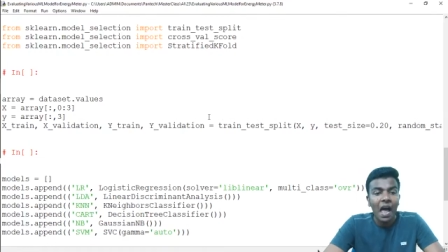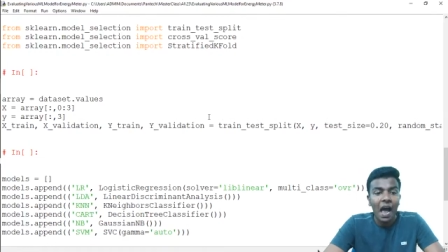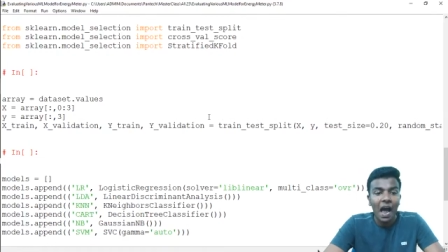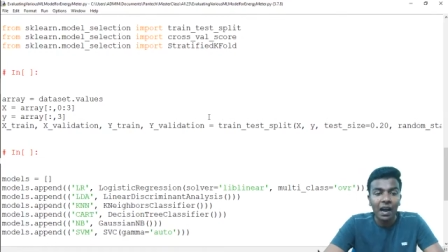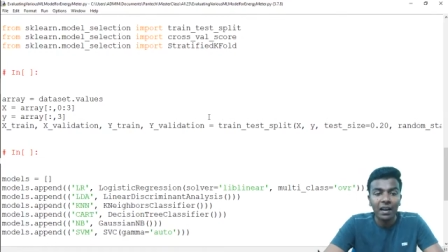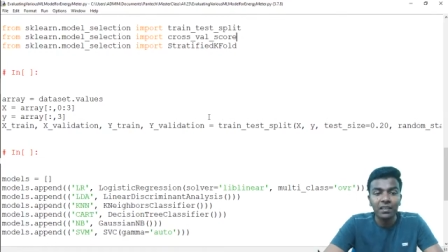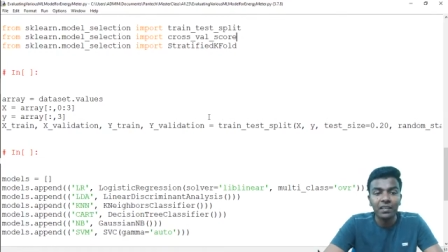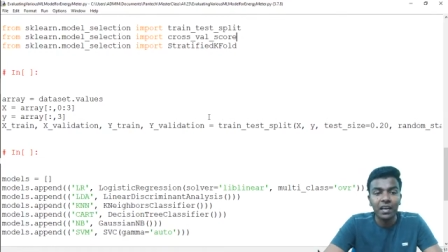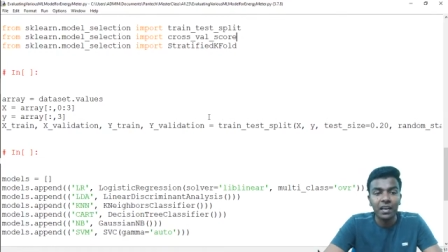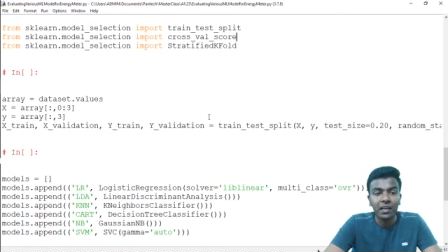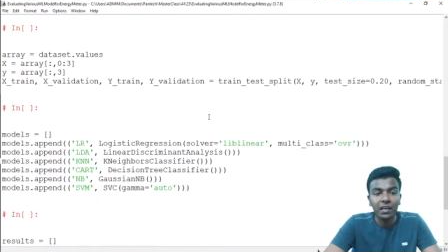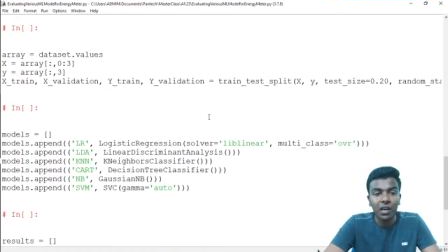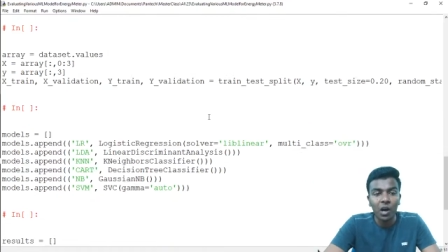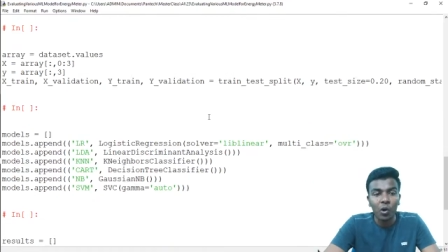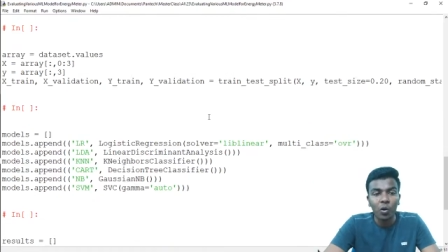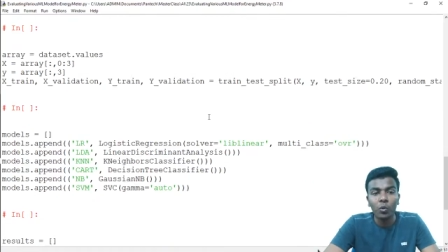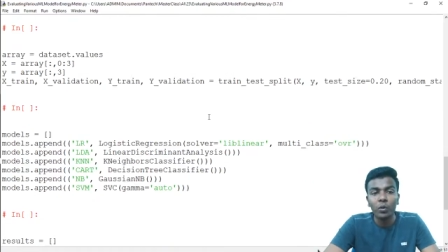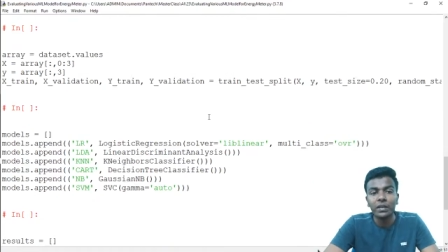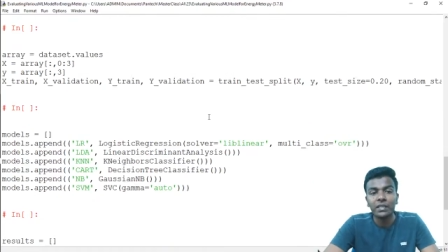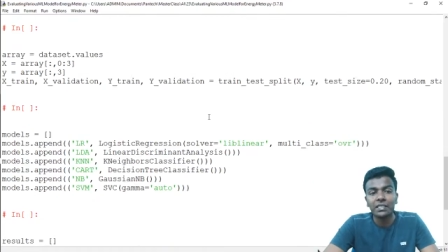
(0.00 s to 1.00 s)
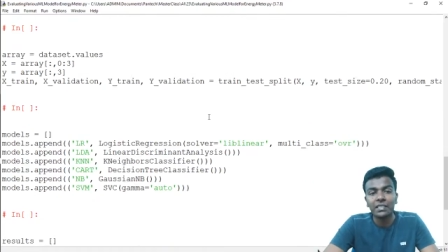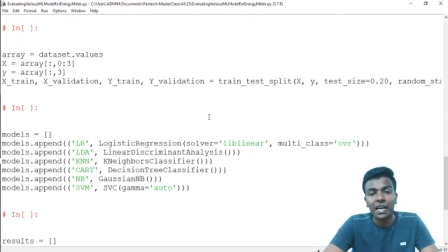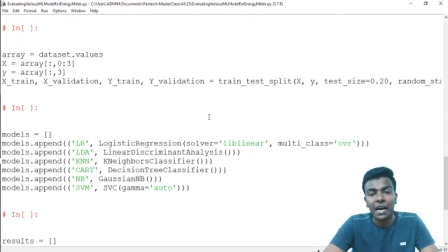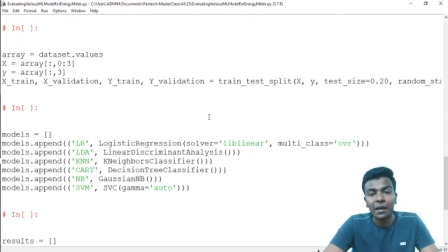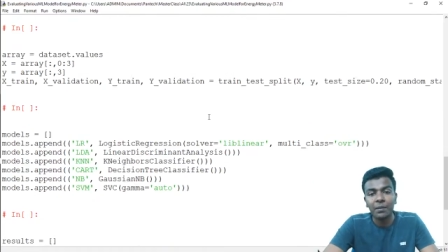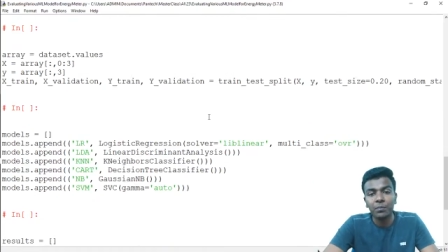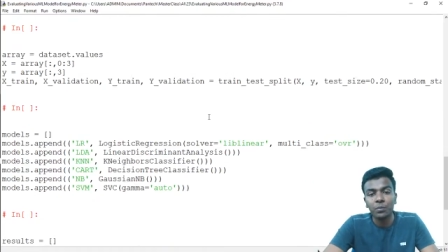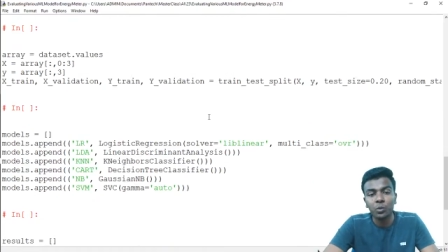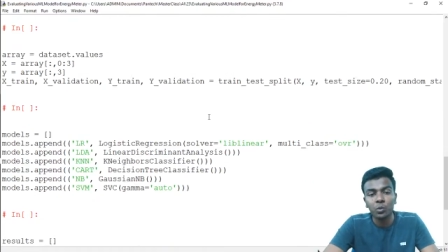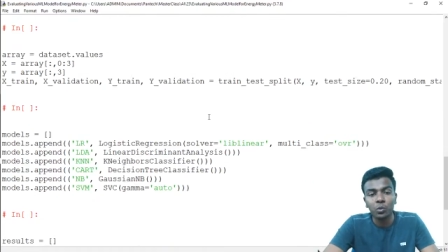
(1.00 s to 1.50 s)
and then now it's
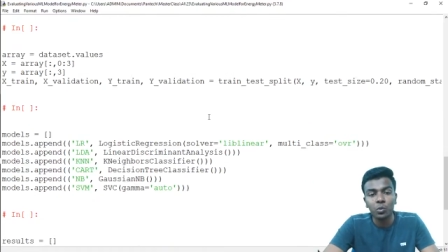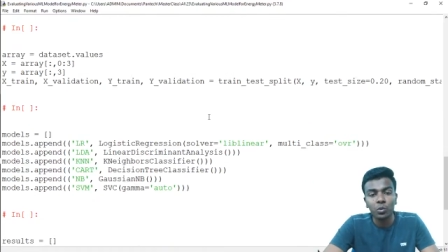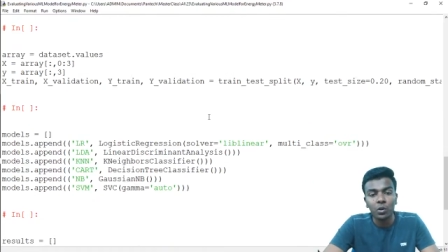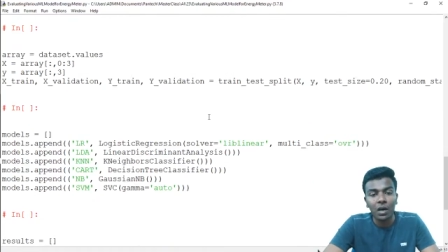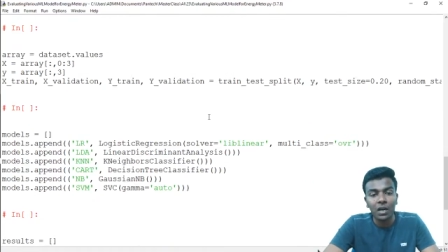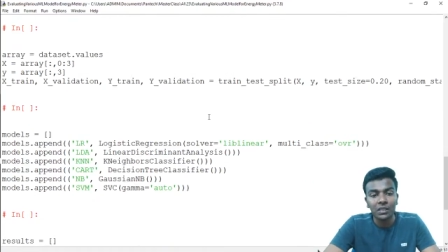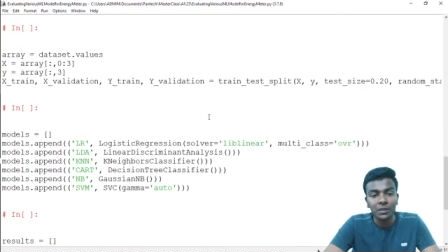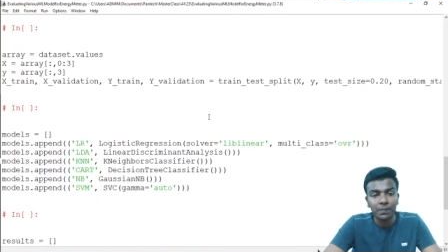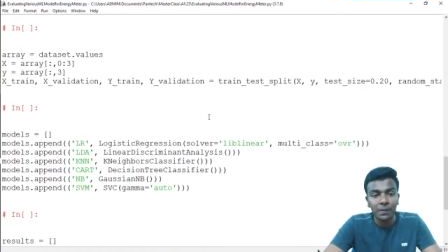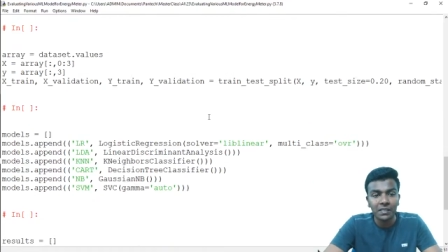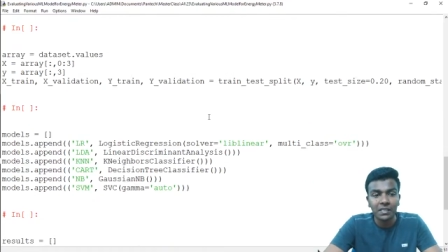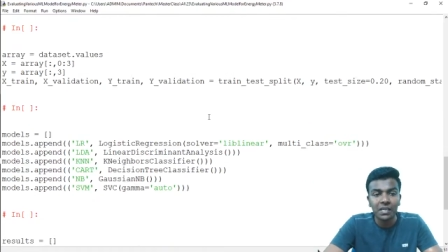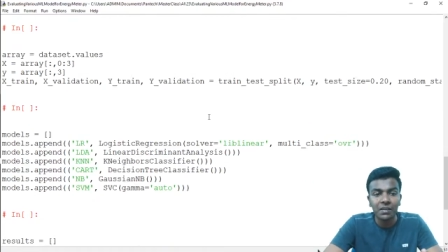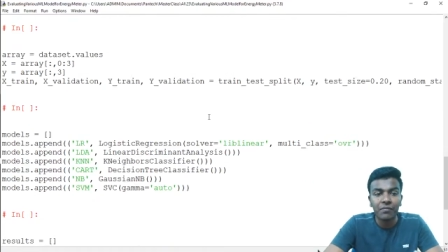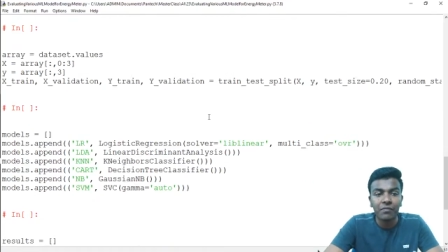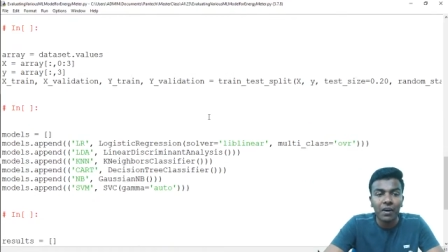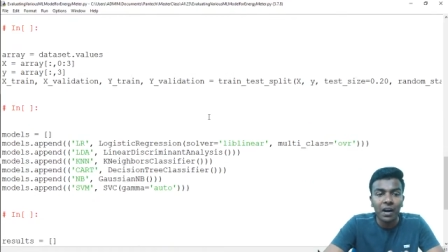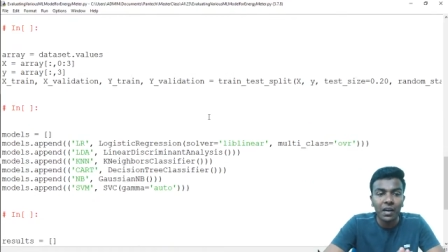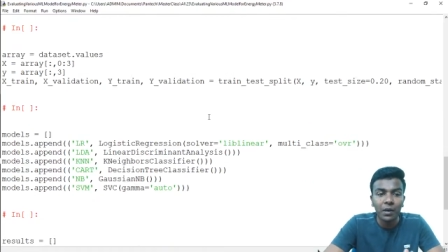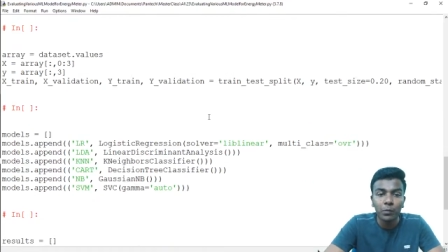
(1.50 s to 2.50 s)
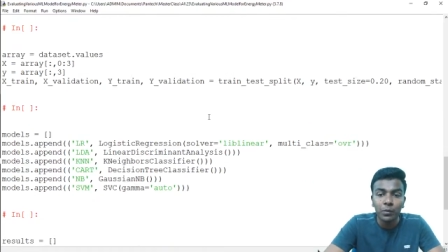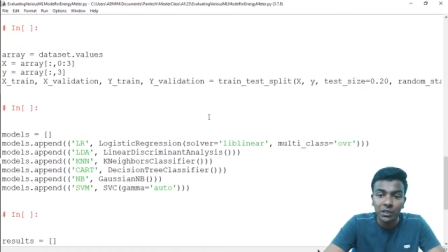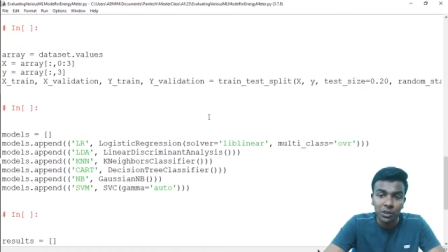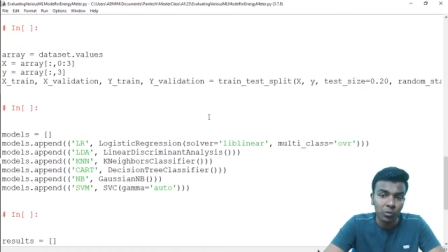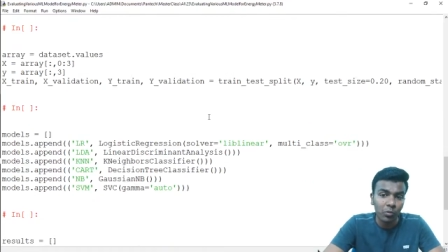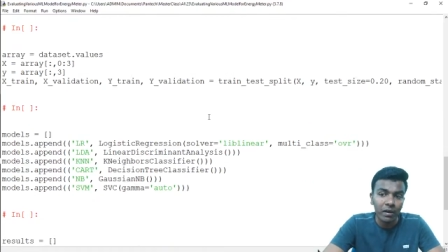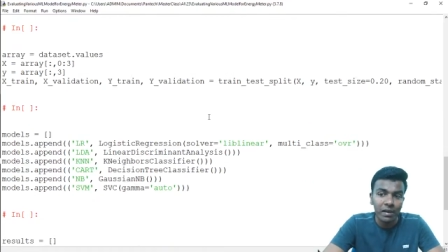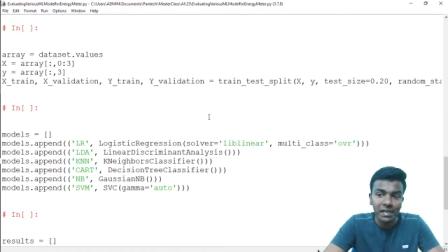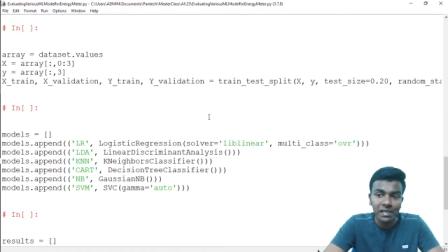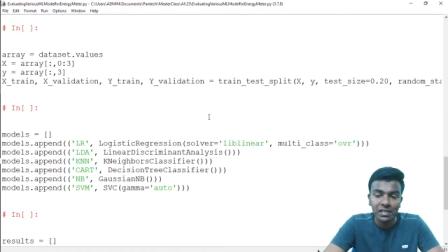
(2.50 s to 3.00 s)
time to specify which
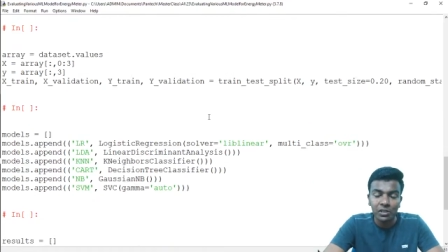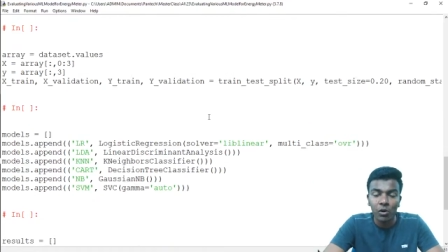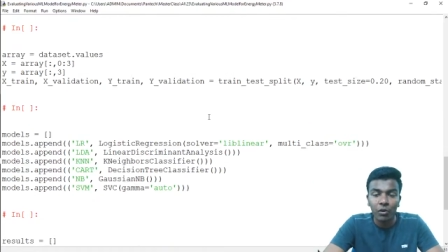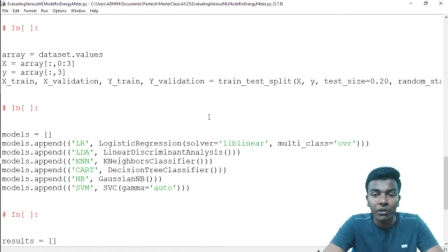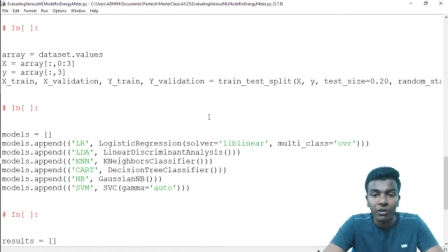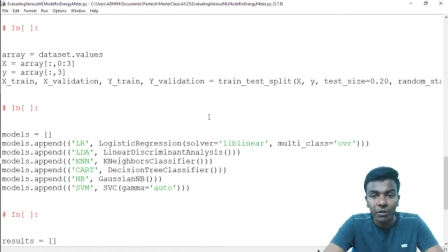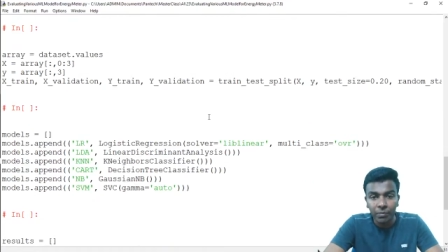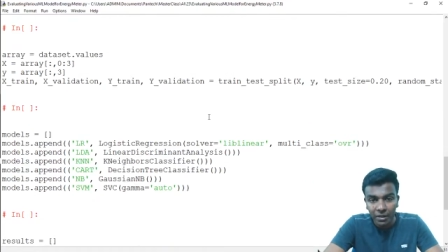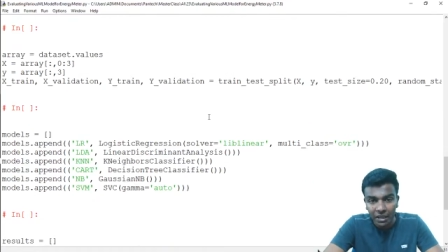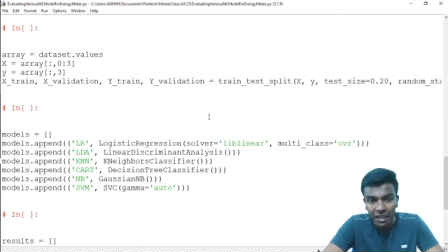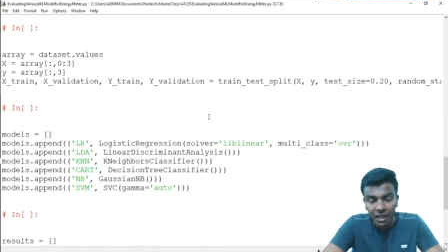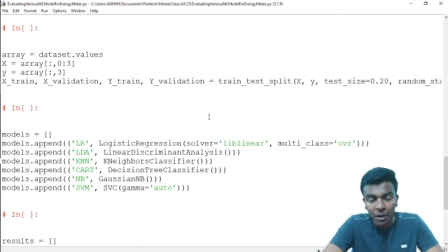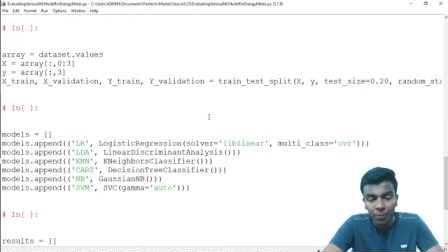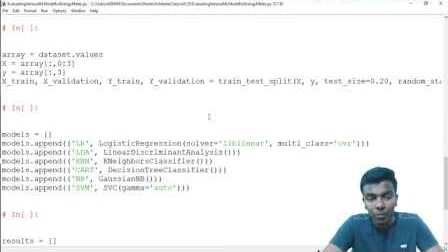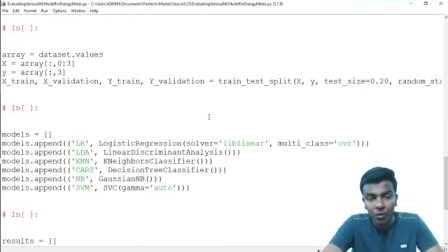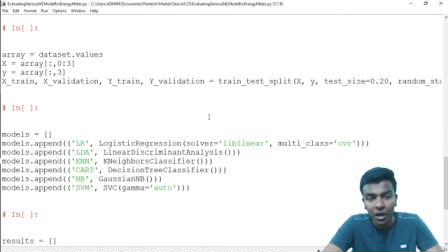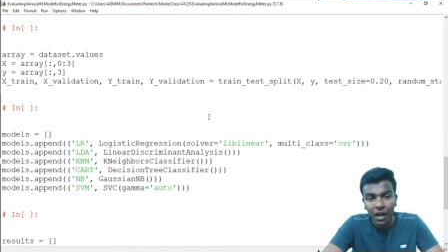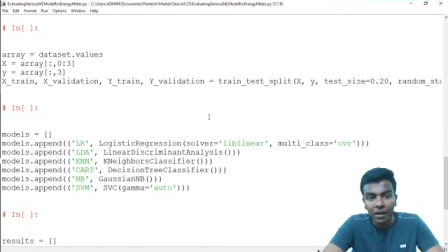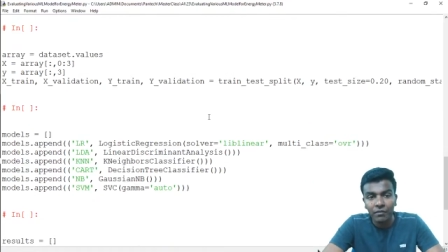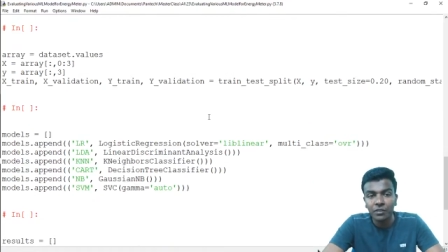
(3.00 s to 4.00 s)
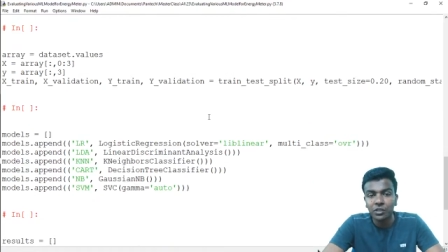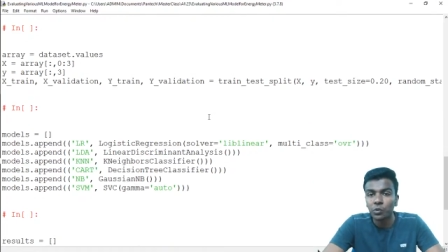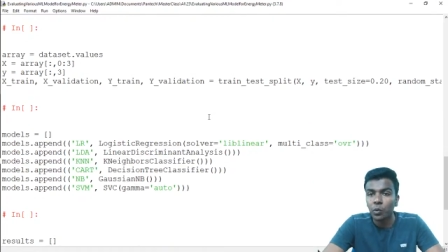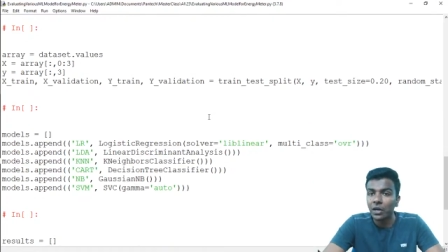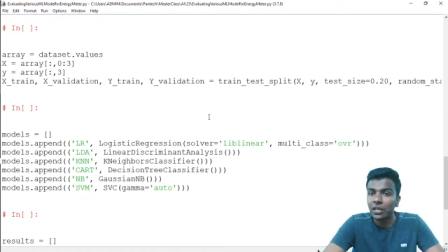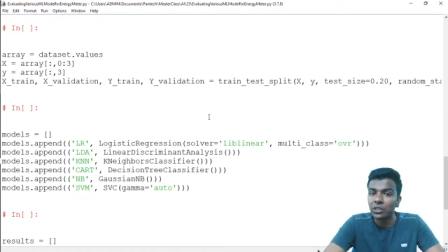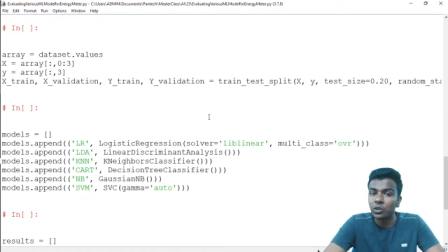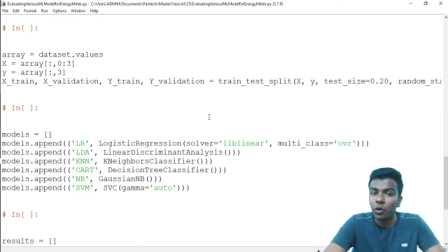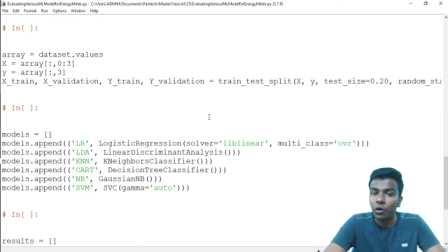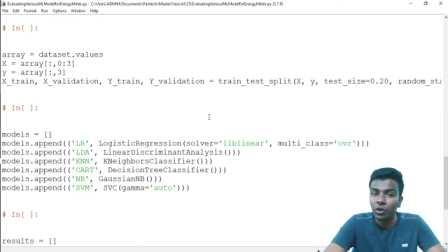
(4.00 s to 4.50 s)
one is going to be the input and which one
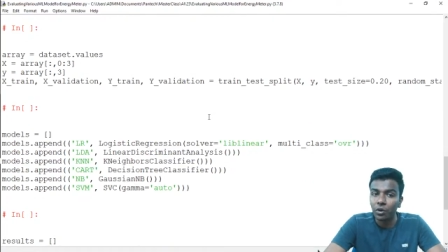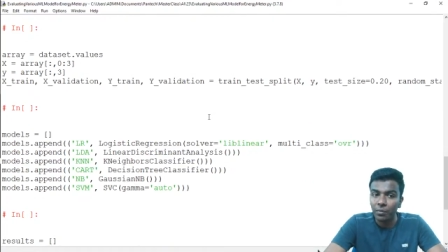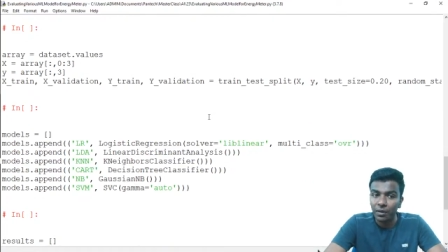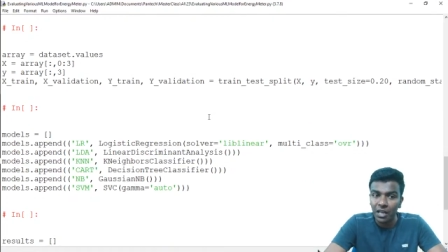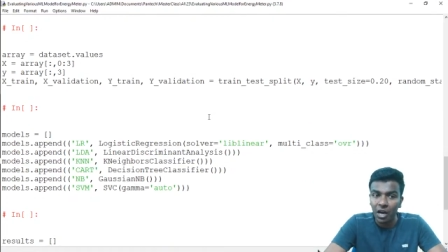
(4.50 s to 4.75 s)
is going to be the